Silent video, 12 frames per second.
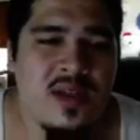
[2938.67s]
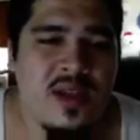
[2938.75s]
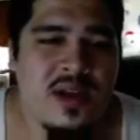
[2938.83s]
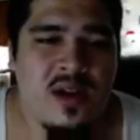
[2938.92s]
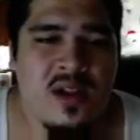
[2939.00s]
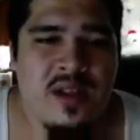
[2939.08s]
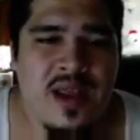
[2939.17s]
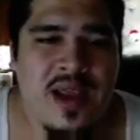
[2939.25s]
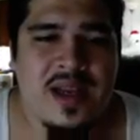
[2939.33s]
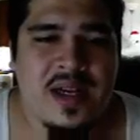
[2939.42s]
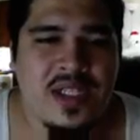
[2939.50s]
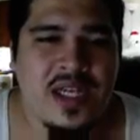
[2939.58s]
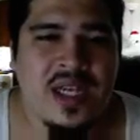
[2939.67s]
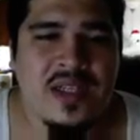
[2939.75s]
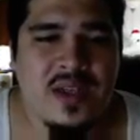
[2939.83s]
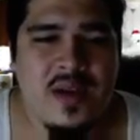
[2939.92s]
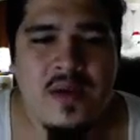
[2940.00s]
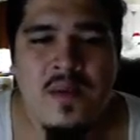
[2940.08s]
all of that kind of jazz.
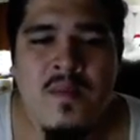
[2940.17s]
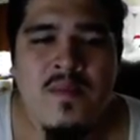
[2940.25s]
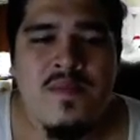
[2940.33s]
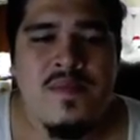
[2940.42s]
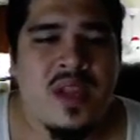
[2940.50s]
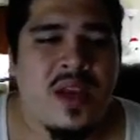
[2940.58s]
Now,